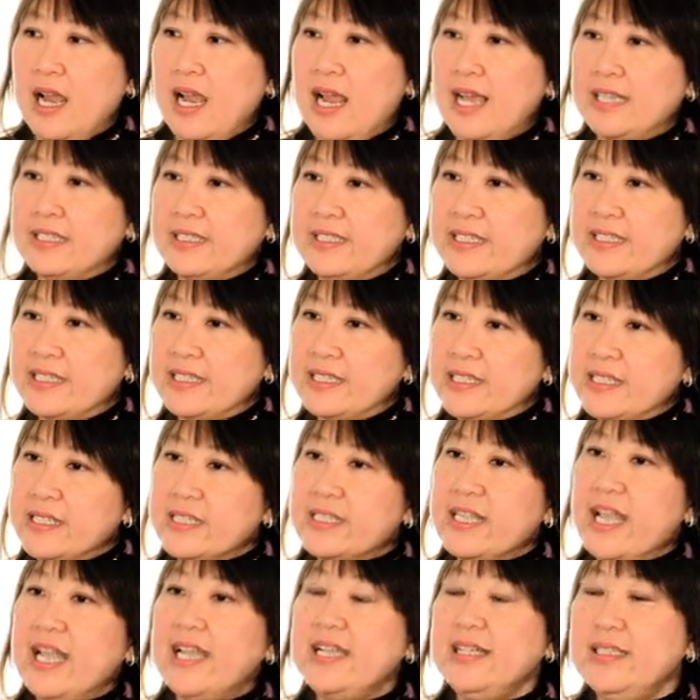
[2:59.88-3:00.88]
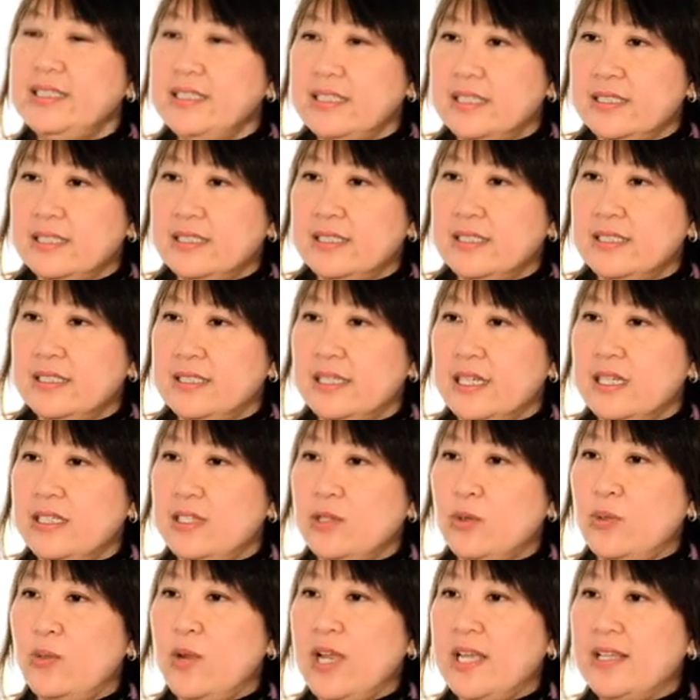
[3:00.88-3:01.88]
and sustain it
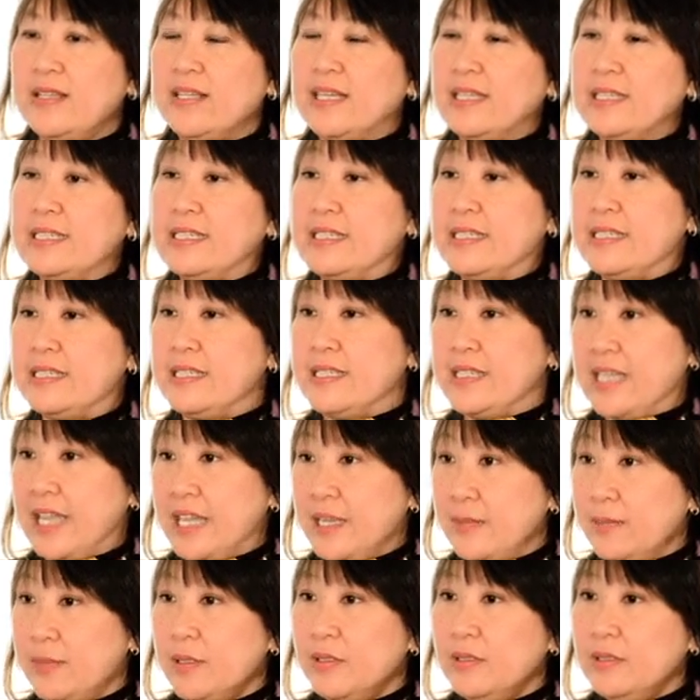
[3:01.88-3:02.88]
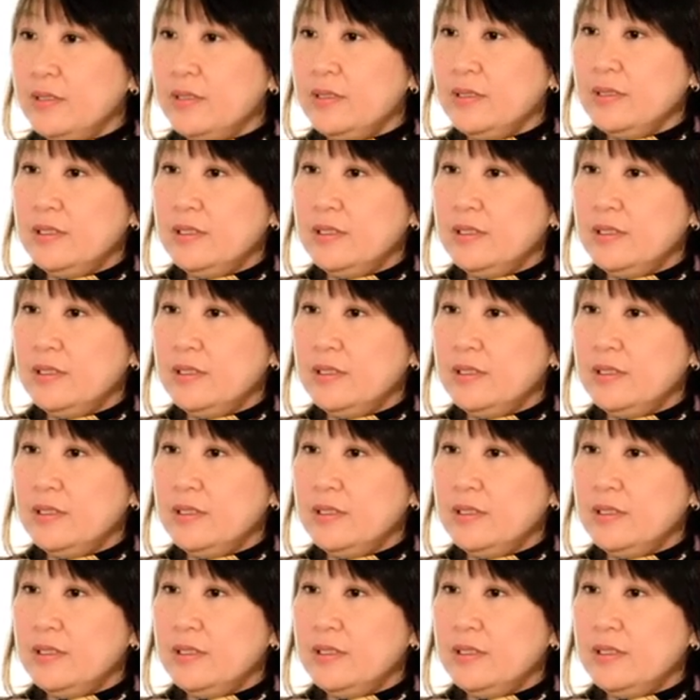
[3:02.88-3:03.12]
in a way that it's stable,